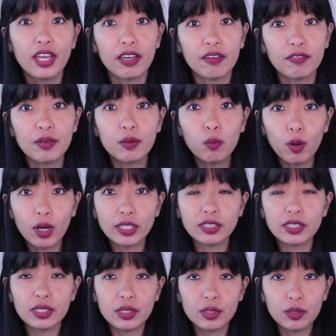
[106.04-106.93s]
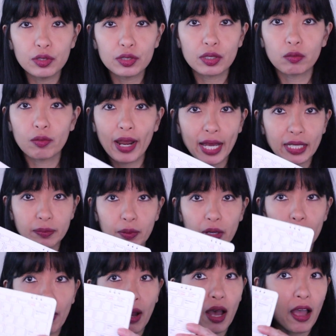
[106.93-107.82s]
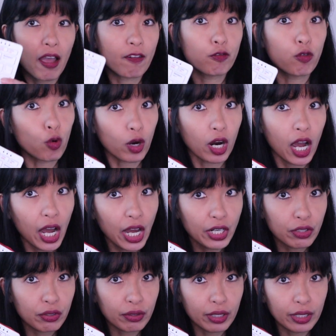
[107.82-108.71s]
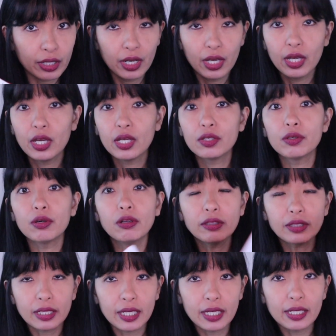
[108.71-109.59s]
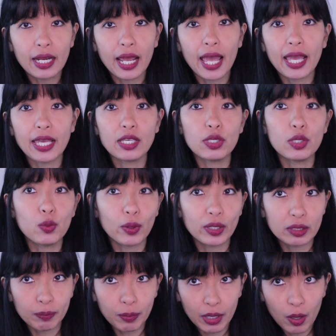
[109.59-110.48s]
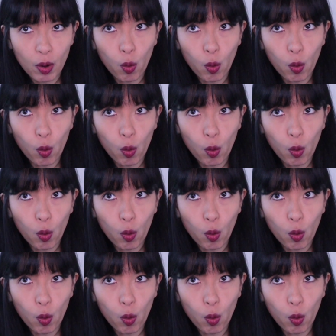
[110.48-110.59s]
If you want to use the Raspberry Pi four hundred, you'll need a U S B